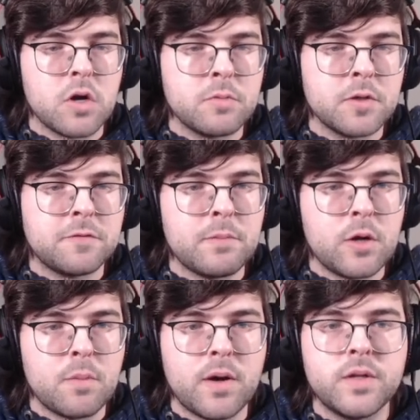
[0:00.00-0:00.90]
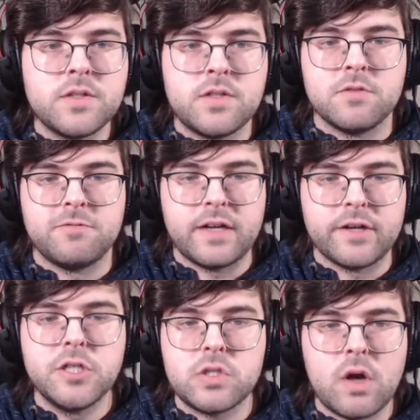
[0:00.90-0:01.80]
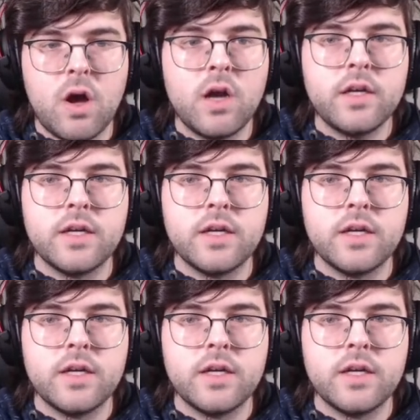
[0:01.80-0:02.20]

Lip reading: armor from your opponents is very strong.